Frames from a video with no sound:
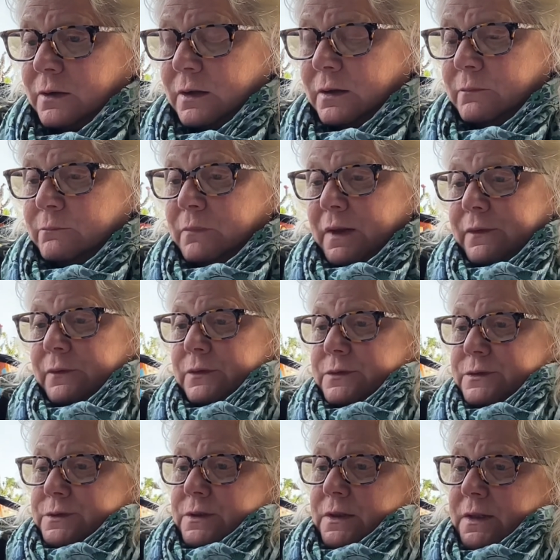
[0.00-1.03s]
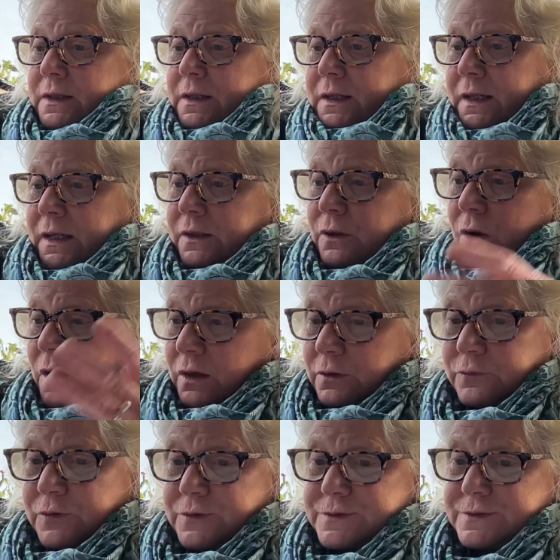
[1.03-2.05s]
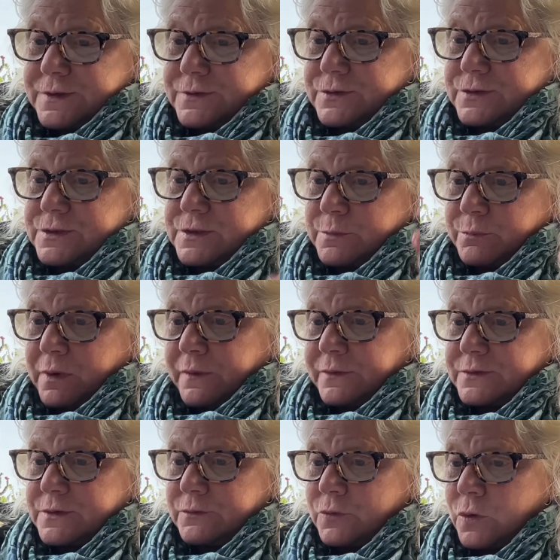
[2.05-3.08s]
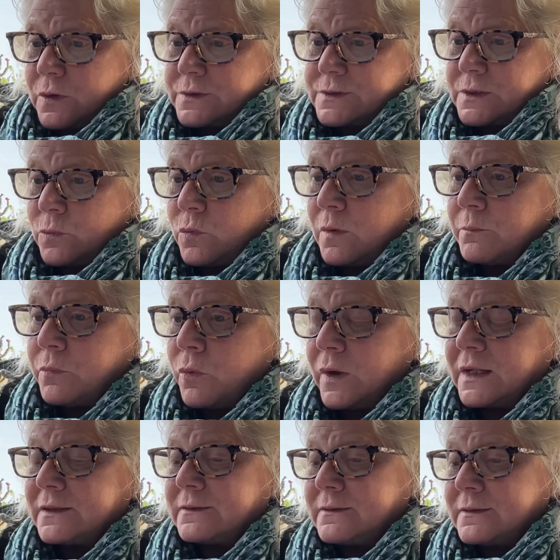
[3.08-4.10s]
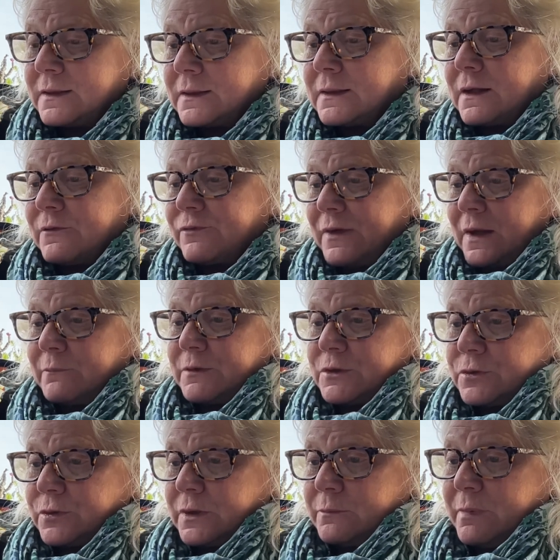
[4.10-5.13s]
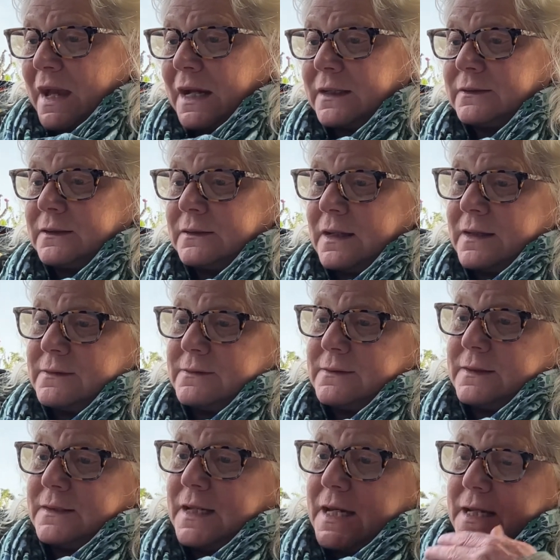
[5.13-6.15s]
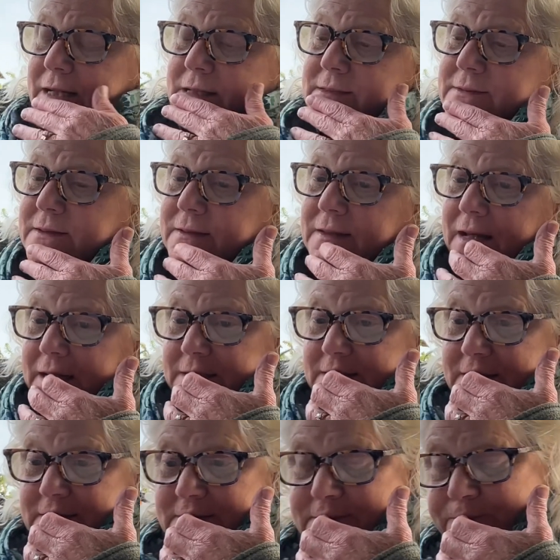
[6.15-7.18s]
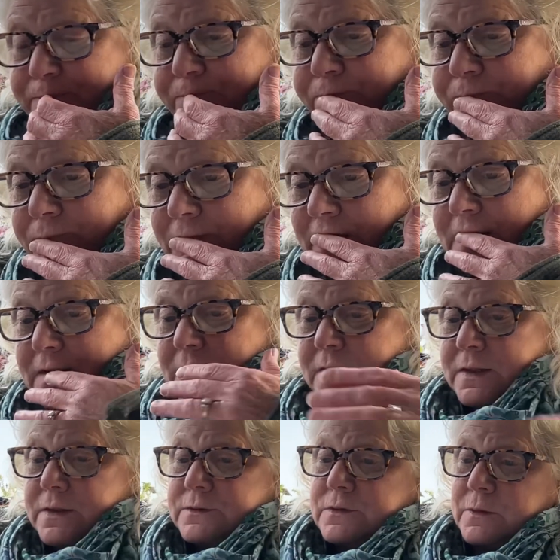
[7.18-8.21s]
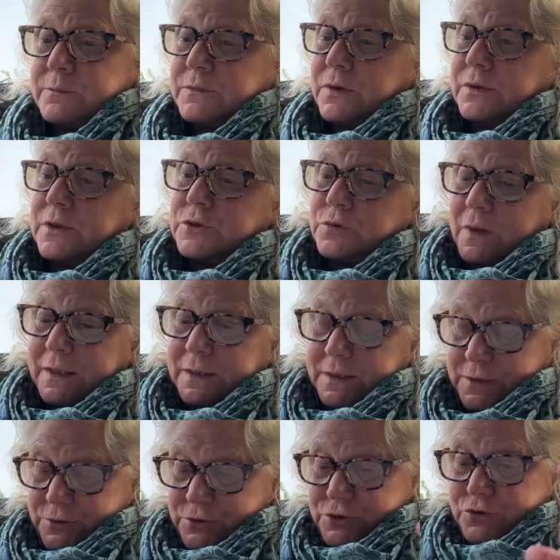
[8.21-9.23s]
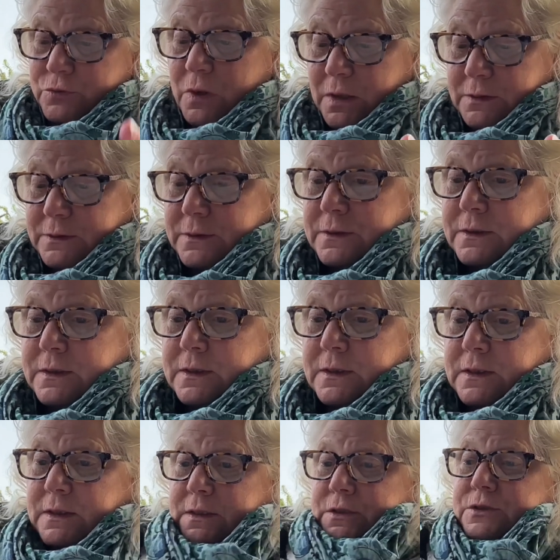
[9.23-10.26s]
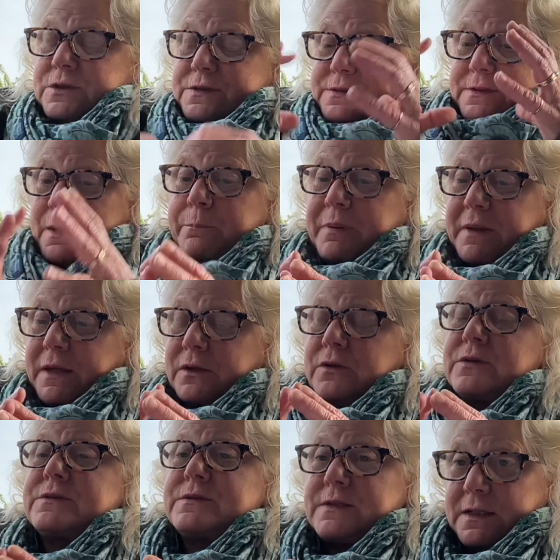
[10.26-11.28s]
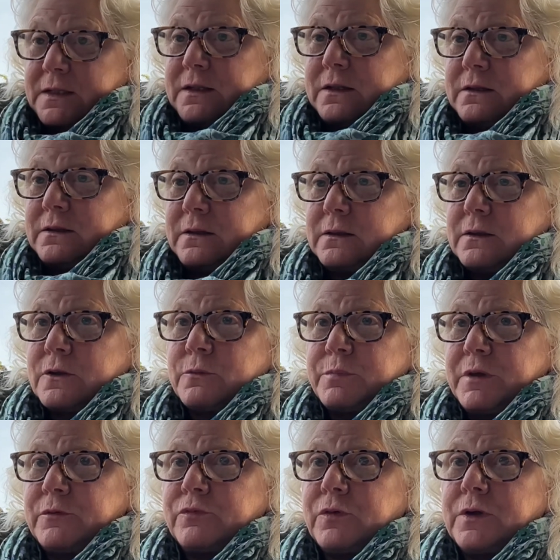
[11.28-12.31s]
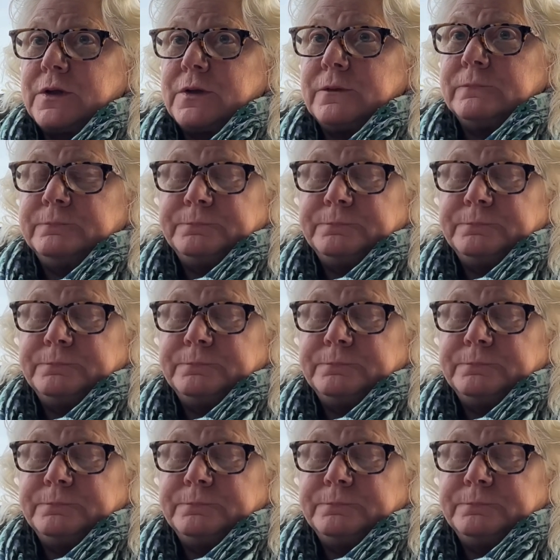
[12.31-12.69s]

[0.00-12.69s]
mother's, and all of her sisters and brothers, of course, at one point did a family tree back in the 1980s and 90s. So I'm going to try to construct Giuseppe and Christina a little bit for you.